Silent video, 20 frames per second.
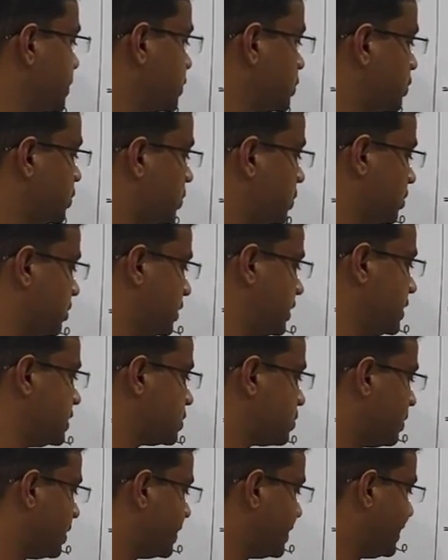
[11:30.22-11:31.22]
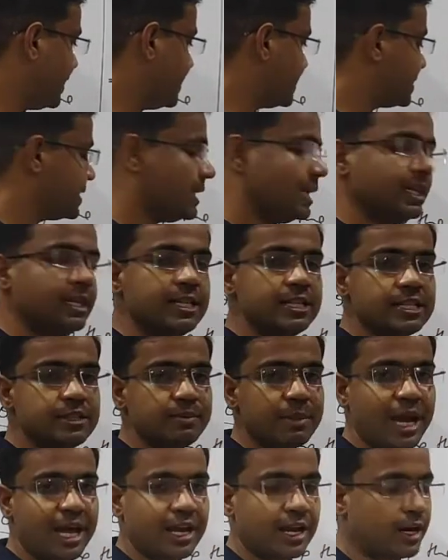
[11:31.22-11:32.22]
to these quantities in this
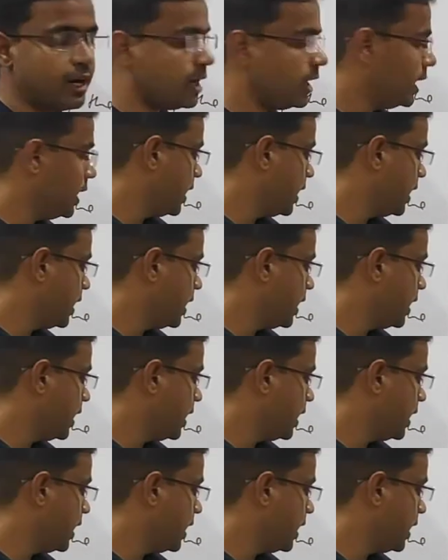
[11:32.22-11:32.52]
manner,